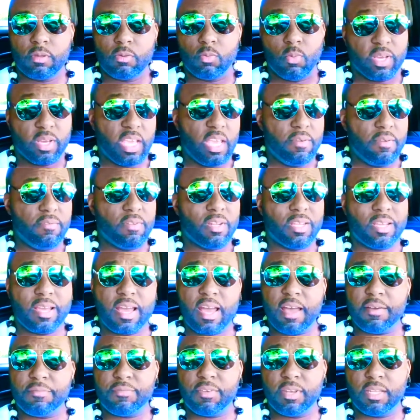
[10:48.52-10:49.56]
What gave you the
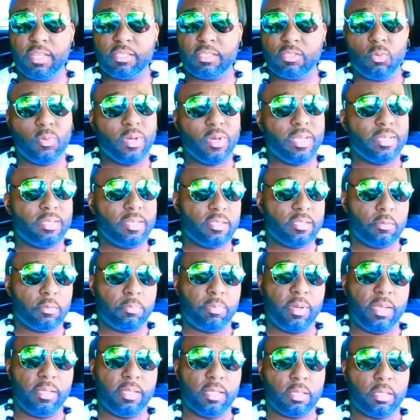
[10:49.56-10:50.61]
confidence to
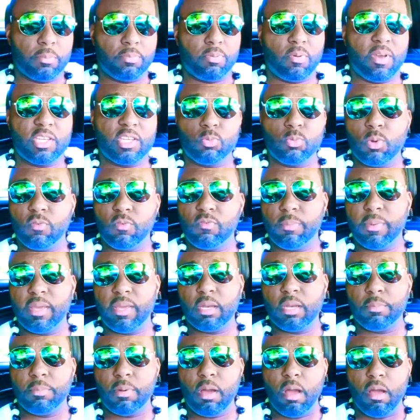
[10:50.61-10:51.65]
anticipate that the price will
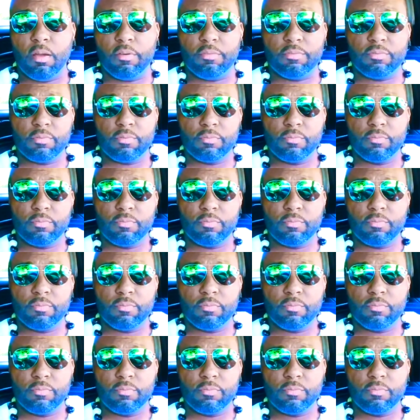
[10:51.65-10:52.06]
remain above?